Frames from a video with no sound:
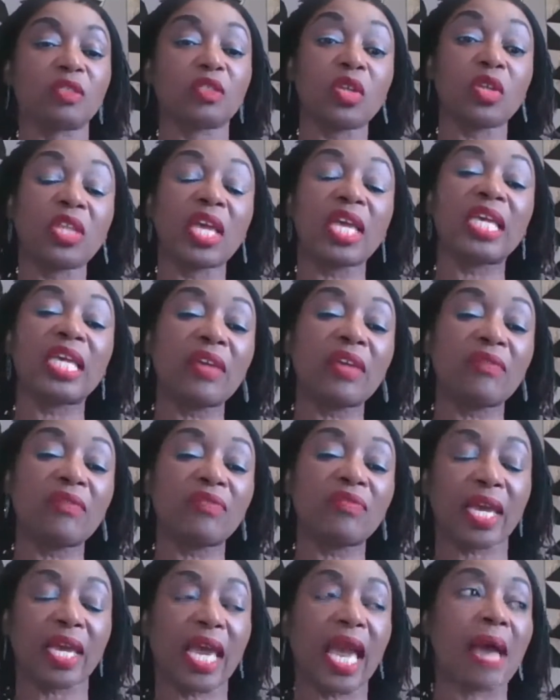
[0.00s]
So they give
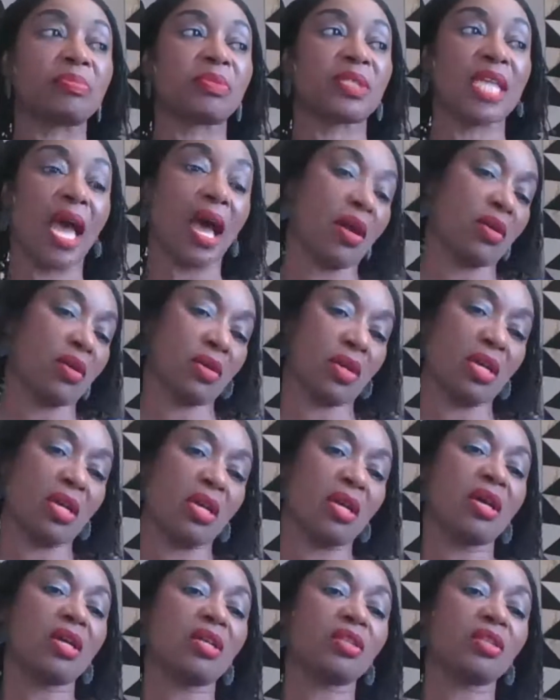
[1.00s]
the cups out. So